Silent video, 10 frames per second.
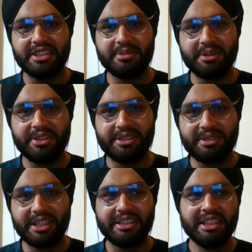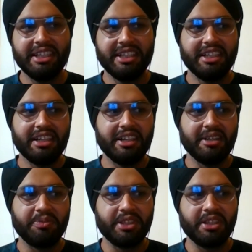I think about it. Like,
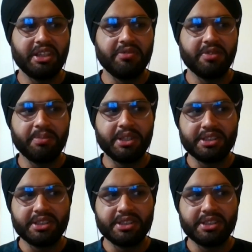if I